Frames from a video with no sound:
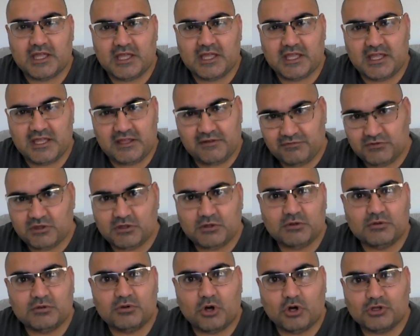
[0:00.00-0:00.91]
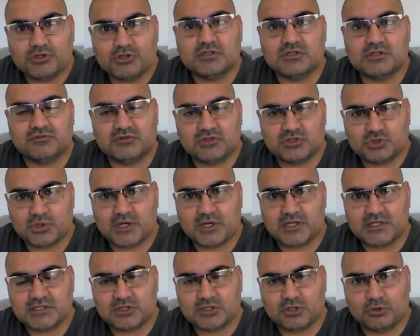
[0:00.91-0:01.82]
If the odds of the
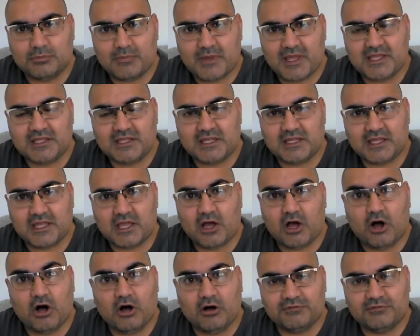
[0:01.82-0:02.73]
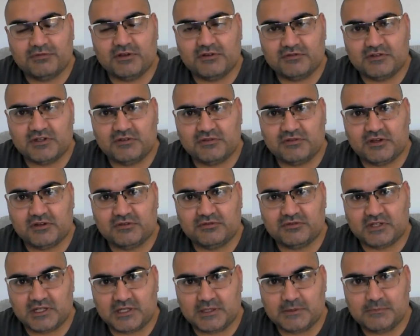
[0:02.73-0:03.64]
trade still making it are
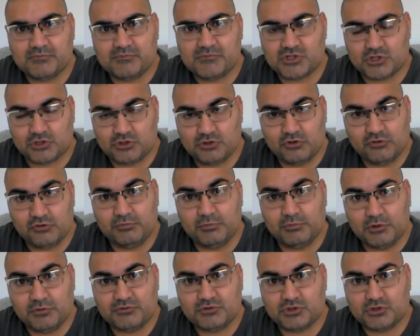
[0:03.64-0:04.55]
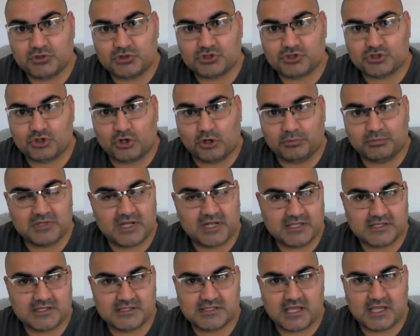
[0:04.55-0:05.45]
50-50, so you've moved your stop,
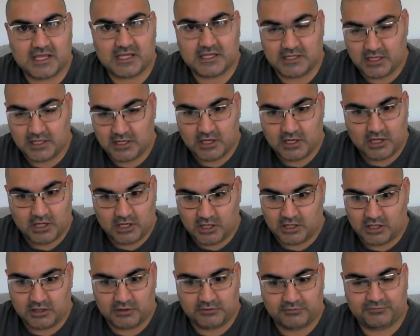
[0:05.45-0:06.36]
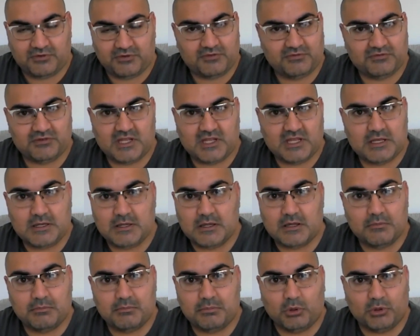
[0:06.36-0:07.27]
let's say
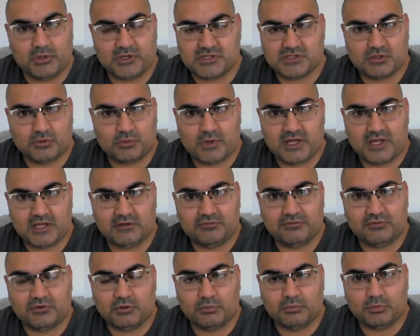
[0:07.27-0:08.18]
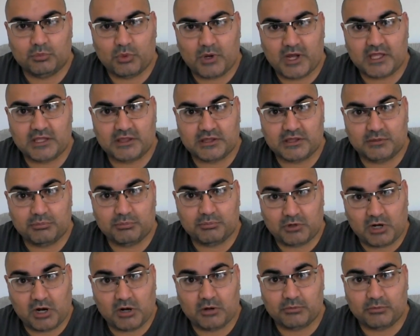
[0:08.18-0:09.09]
50 points away from where the
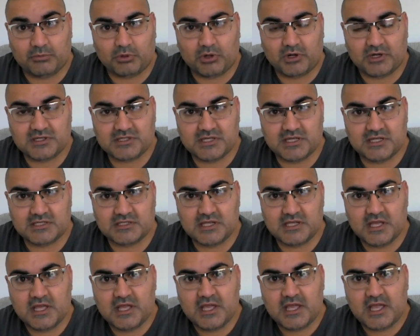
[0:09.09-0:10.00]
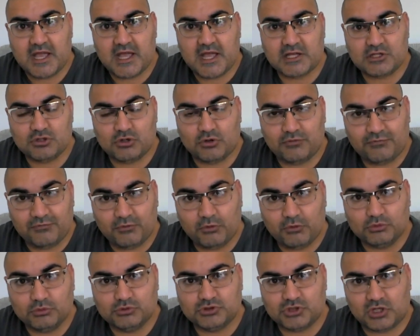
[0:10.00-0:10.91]
current price is, and your
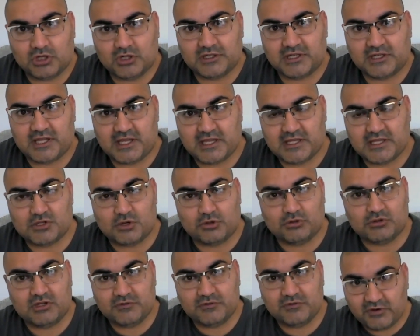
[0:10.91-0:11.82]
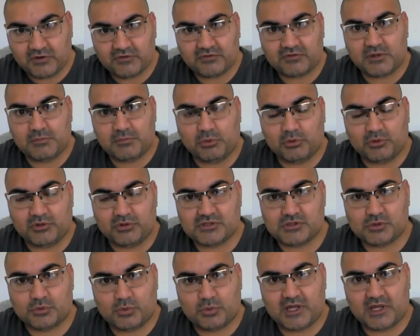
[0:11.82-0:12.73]
full target is only 50
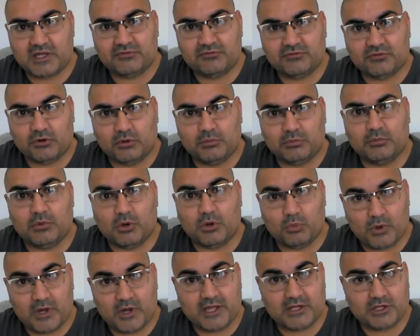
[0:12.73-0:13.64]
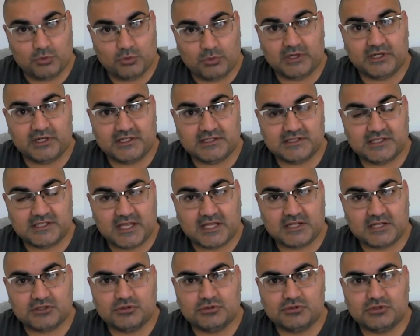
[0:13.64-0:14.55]
points away from where you want it to
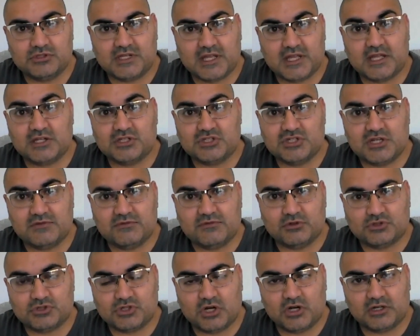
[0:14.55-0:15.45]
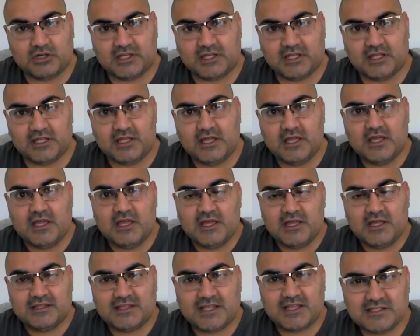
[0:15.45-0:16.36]
get to achieve your target,
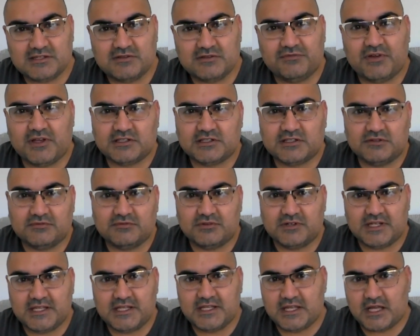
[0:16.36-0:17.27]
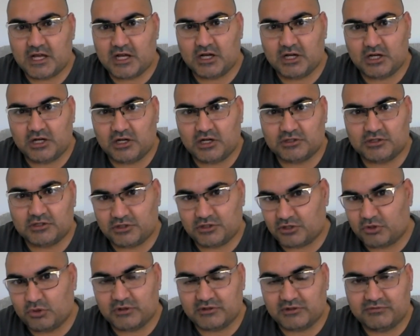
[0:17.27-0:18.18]
that's effectively a
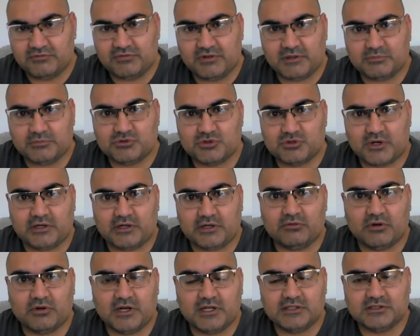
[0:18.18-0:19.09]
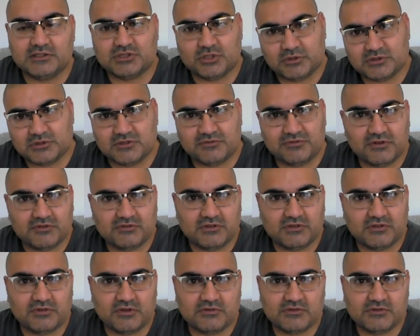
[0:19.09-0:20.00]
coin flip trade, right? So it's a
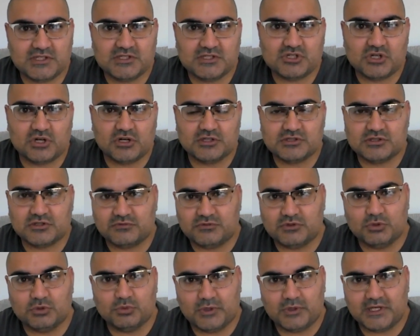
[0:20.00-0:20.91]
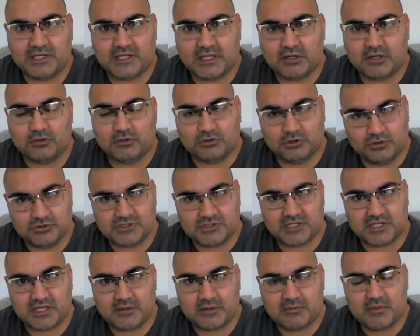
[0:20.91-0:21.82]
50-50 chance of you winning it or
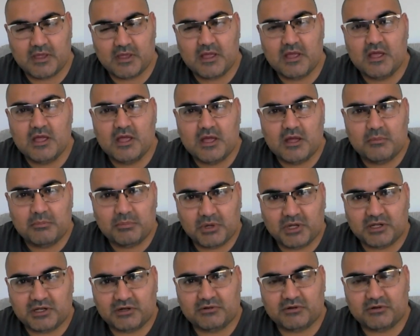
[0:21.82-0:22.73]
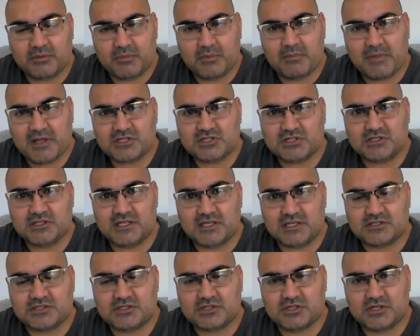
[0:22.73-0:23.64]
losing it. But imagine
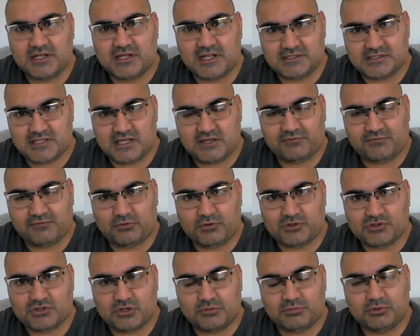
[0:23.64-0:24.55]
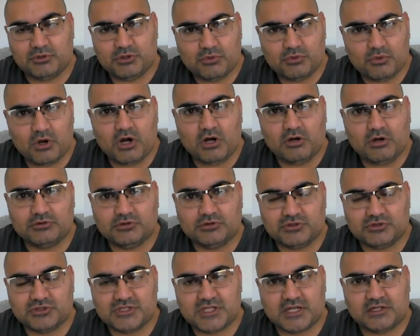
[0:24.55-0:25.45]
this, let's say, for example, you are on
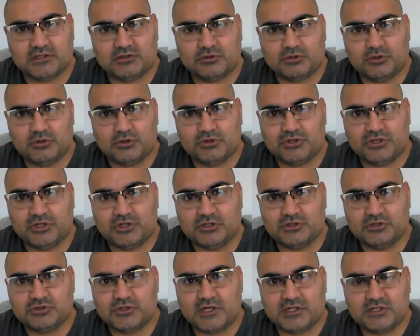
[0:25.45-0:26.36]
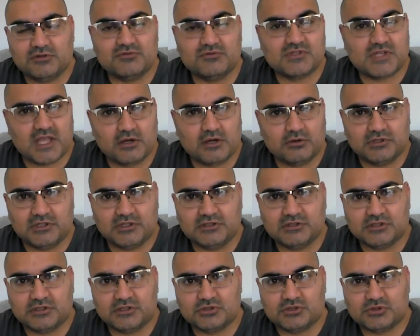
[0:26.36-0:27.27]
your second or your third trade, you've scaled
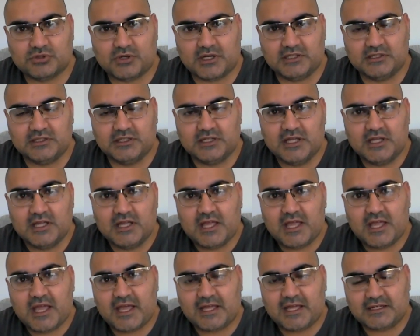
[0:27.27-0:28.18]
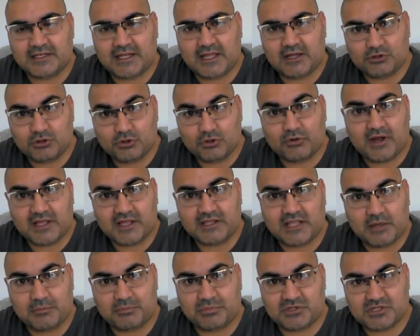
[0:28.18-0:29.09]
into the trade, and now you're at
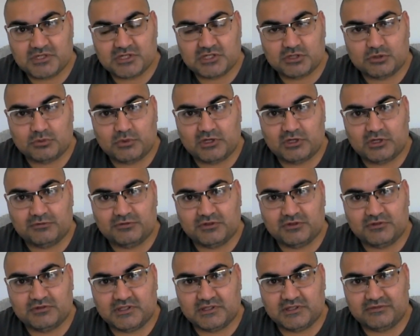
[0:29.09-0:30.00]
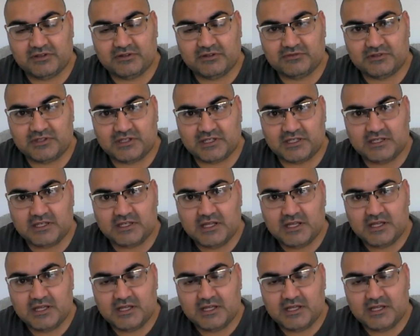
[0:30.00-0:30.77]
that position where you're 50-50.